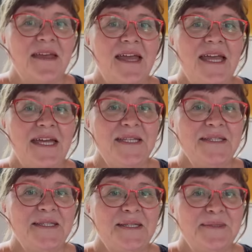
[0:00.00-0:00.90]
And
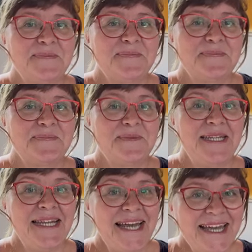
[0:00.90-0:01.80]

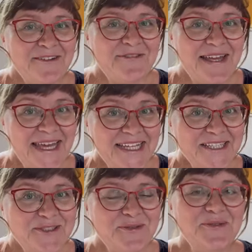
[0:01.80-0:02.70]
then I have
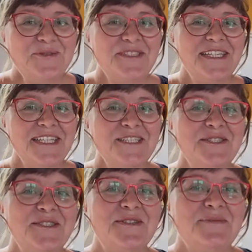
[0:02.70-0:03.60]
added 2 new
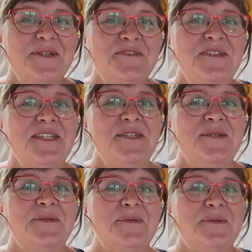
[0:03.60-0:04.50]
sections to my
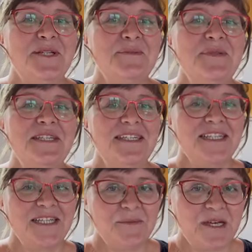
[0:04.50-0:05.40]
video, one being
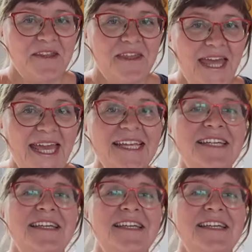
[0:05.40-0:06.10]
knitting math hack